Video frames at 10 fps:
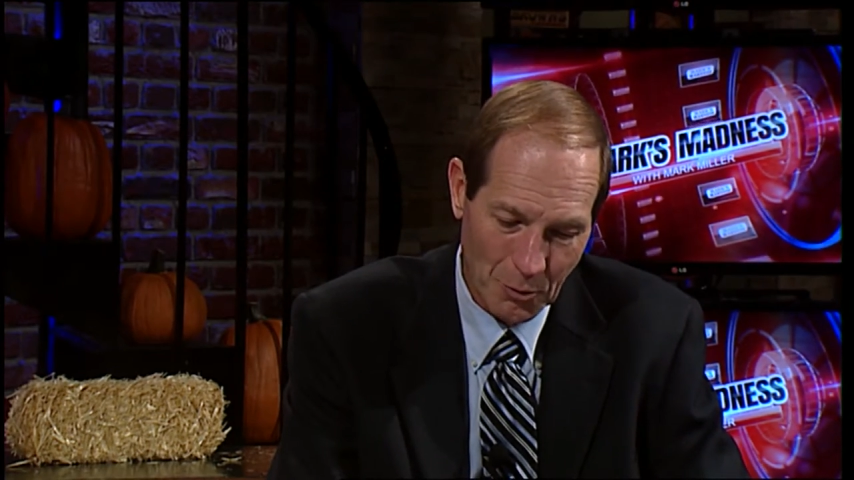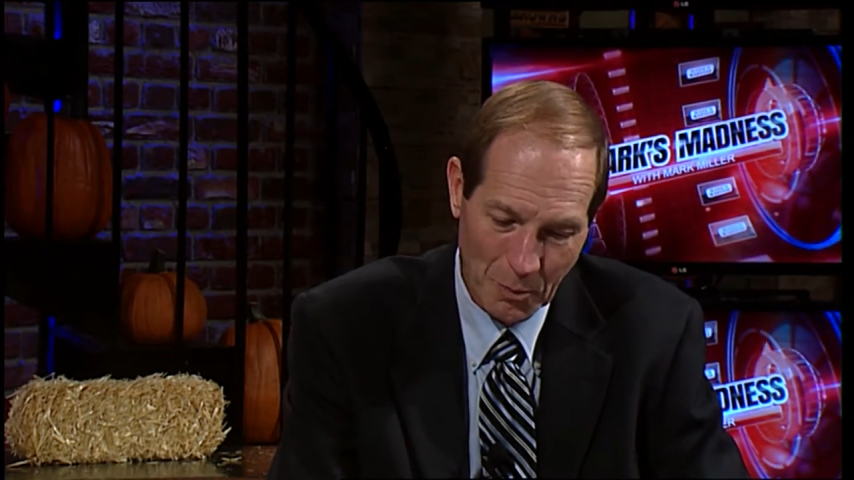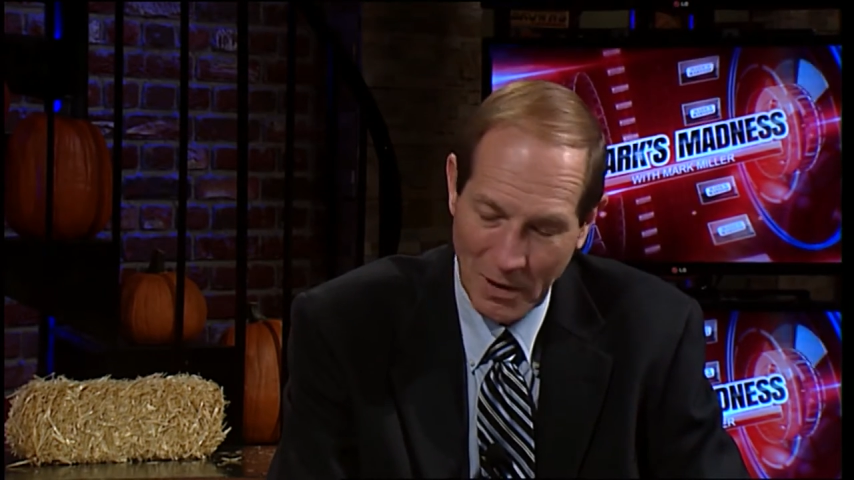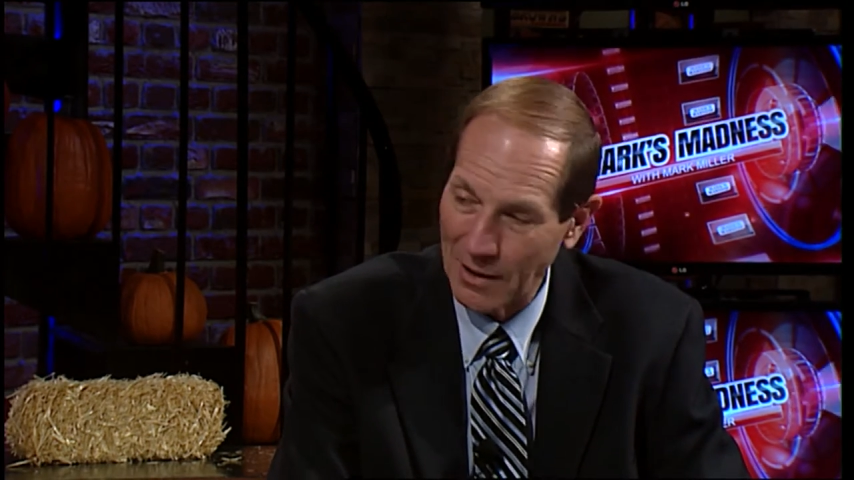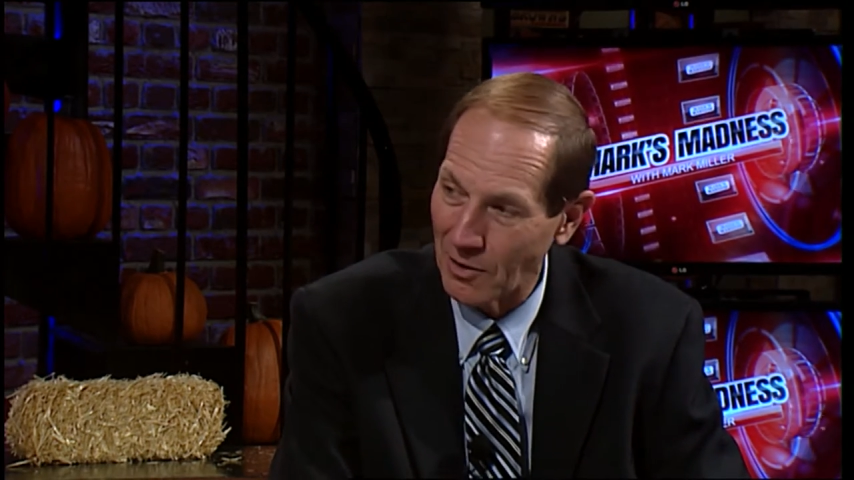we're
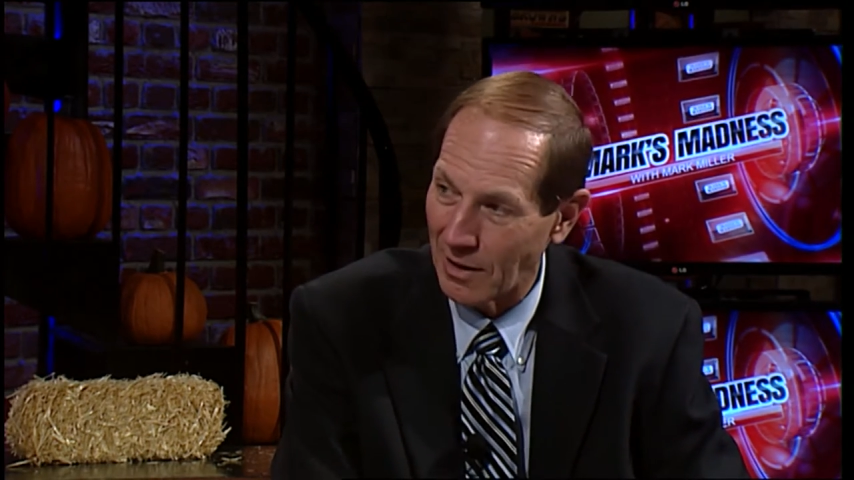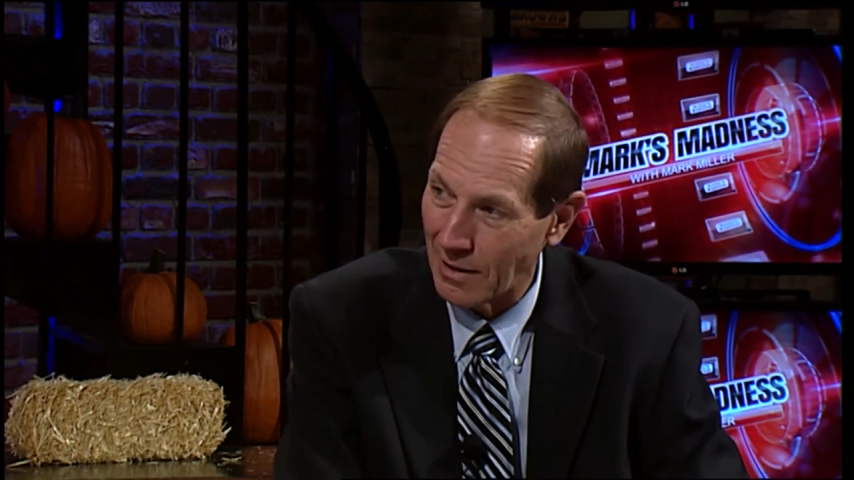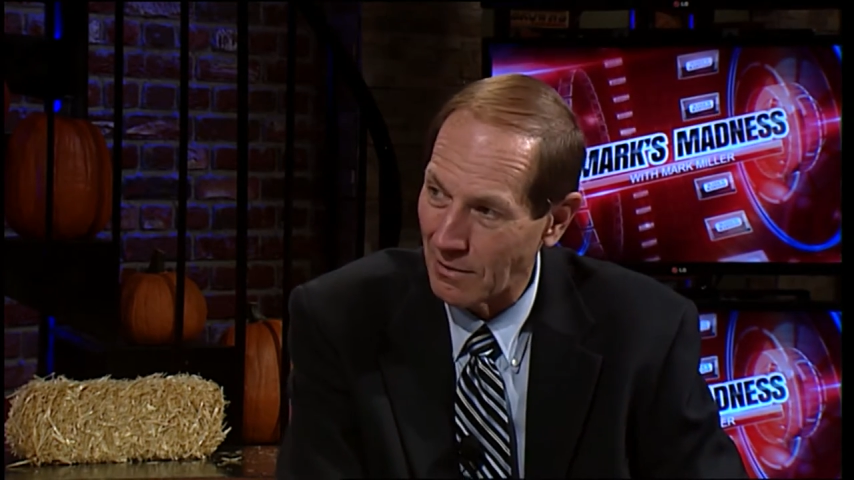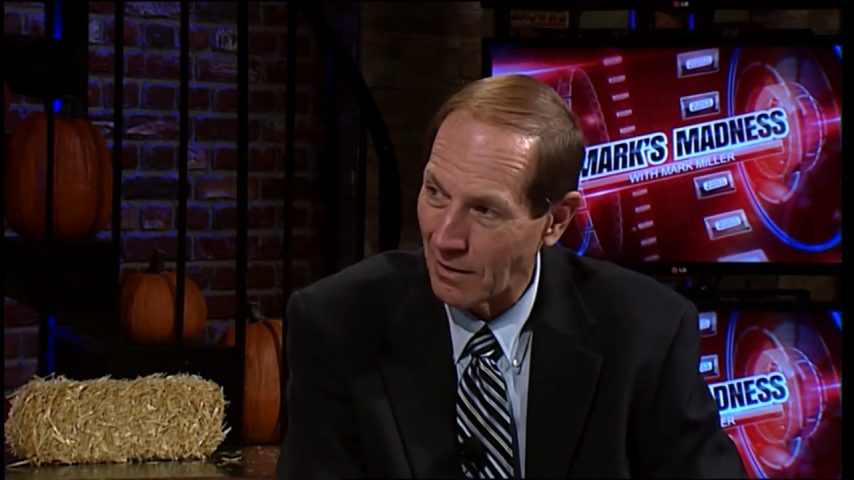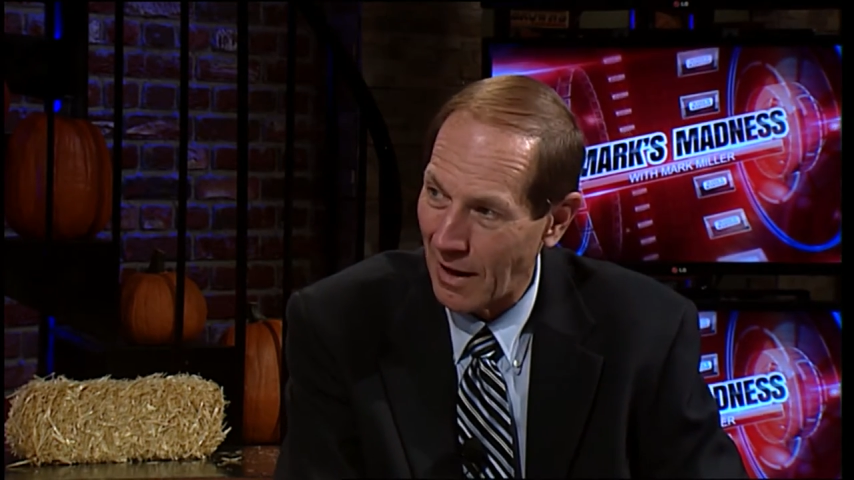probably going
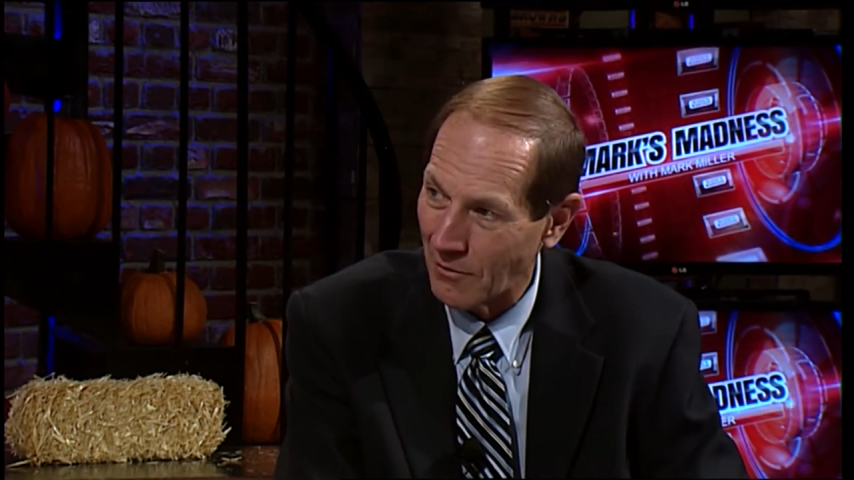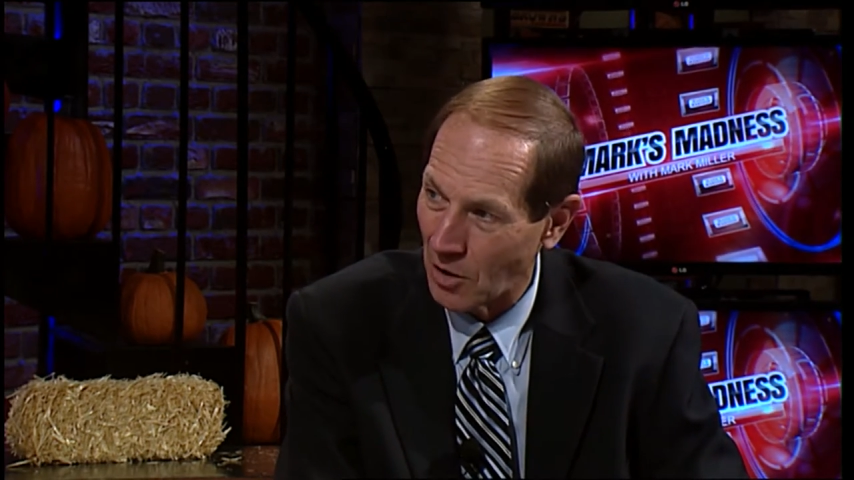to have a